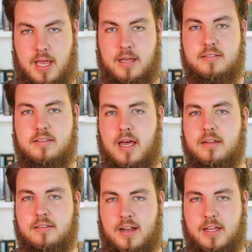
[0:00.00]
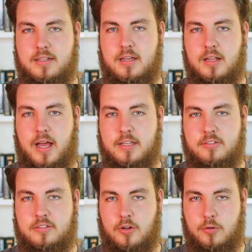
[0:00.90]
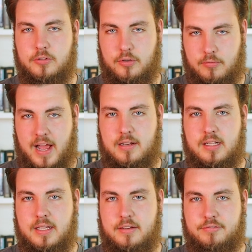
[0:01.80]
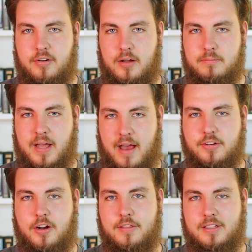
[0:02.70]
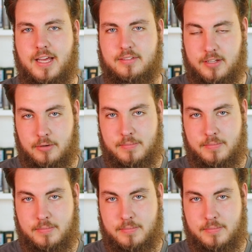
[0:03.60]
yes, that is an idea I stole directly from Avatar The Last